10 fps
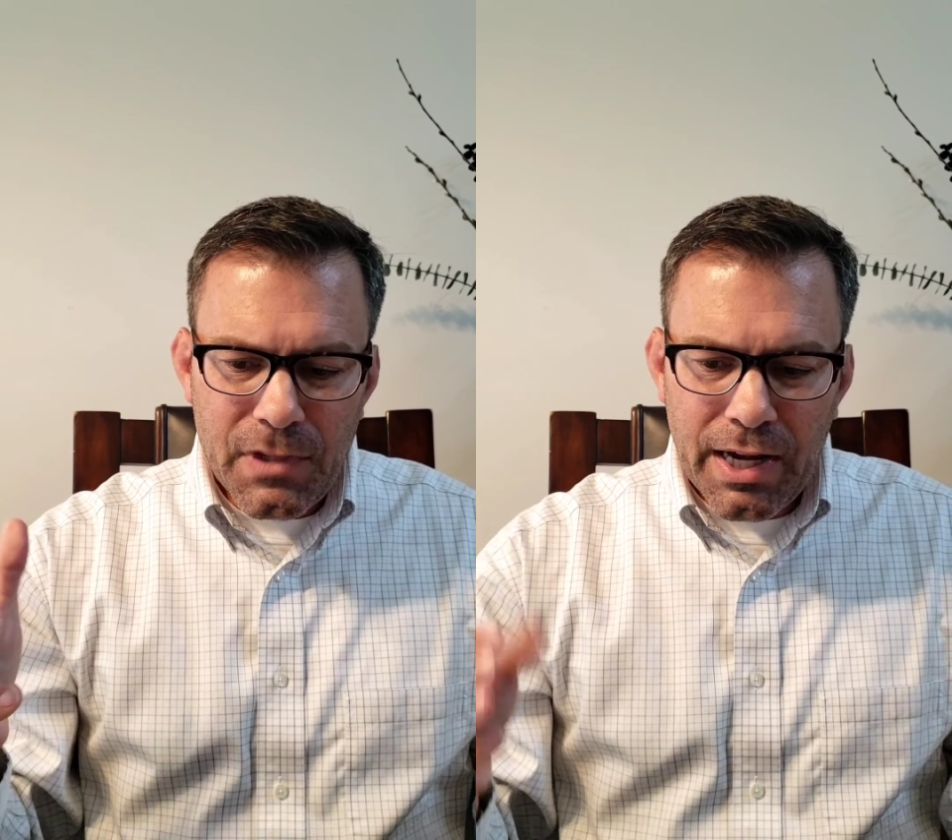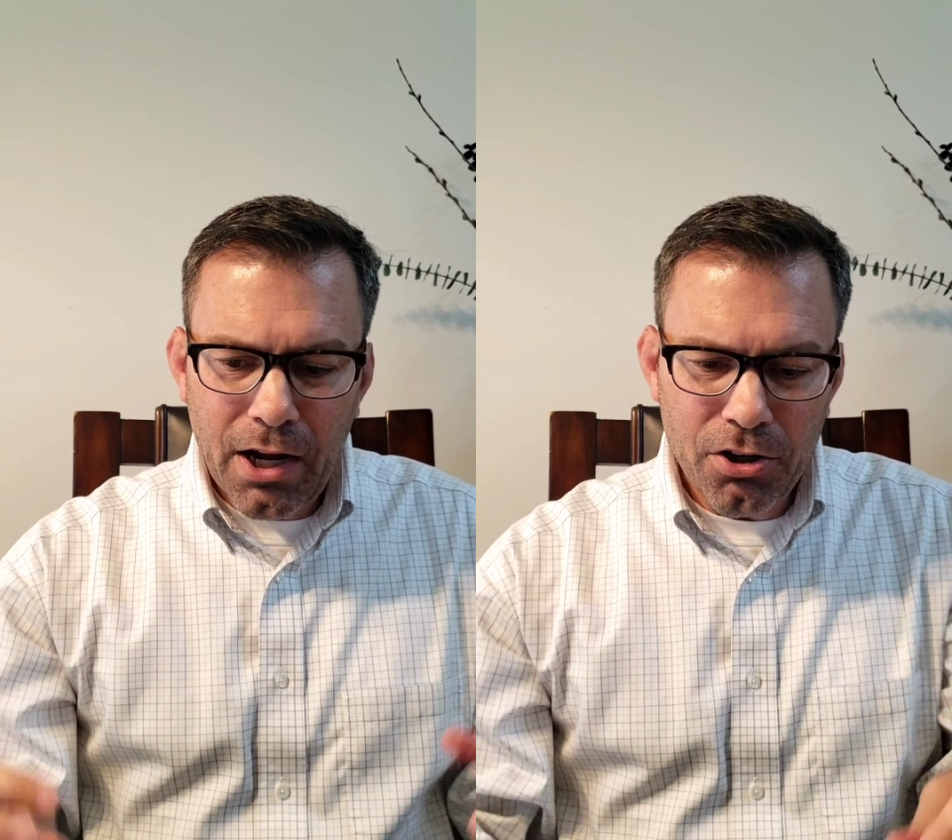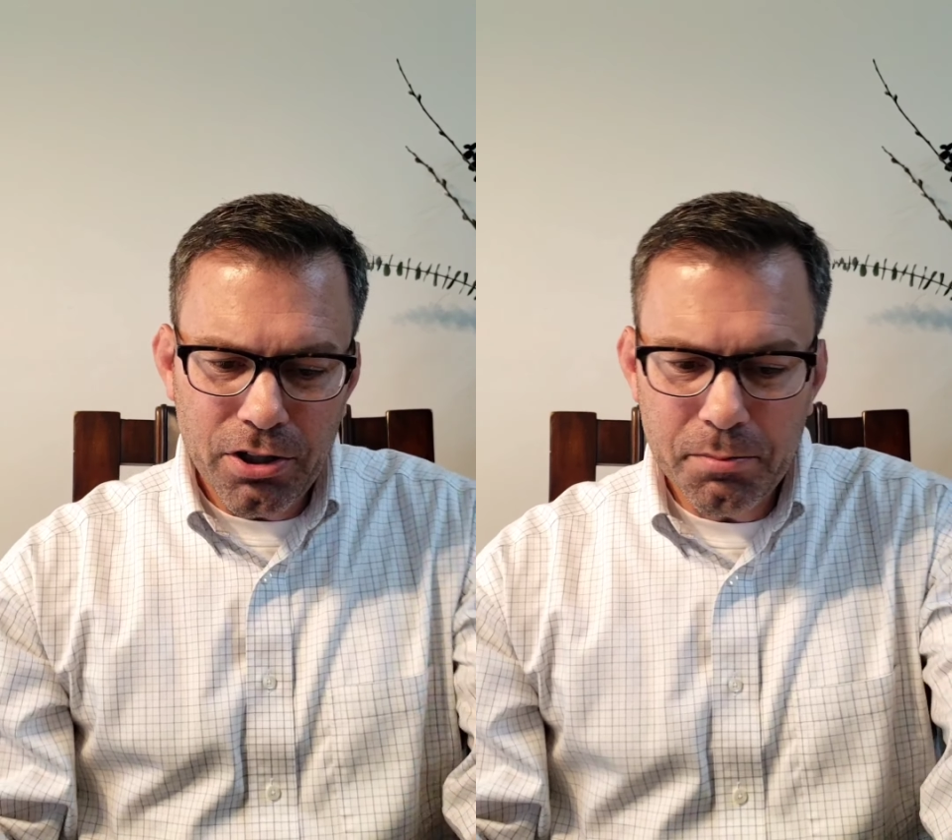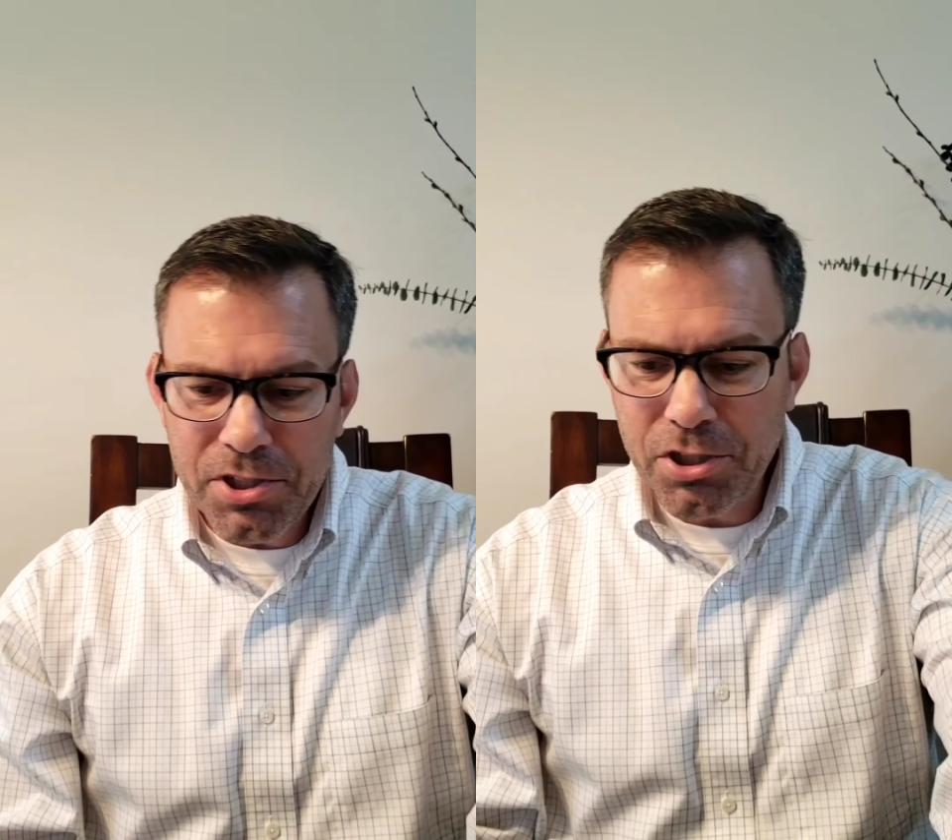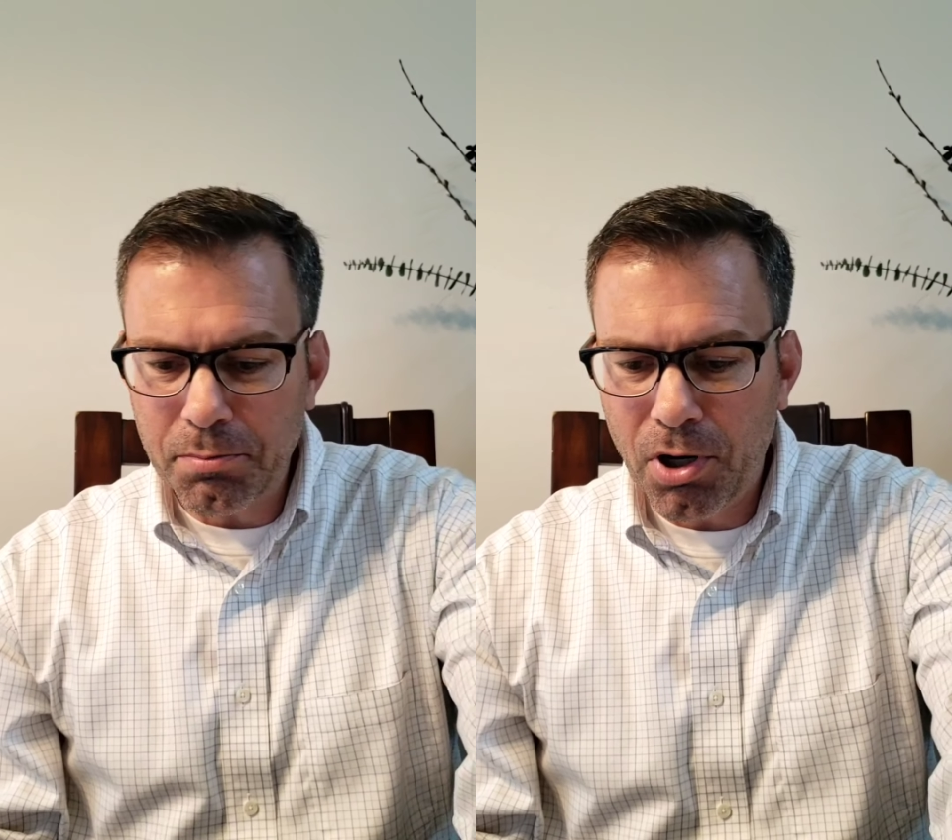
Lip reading: how good Mr.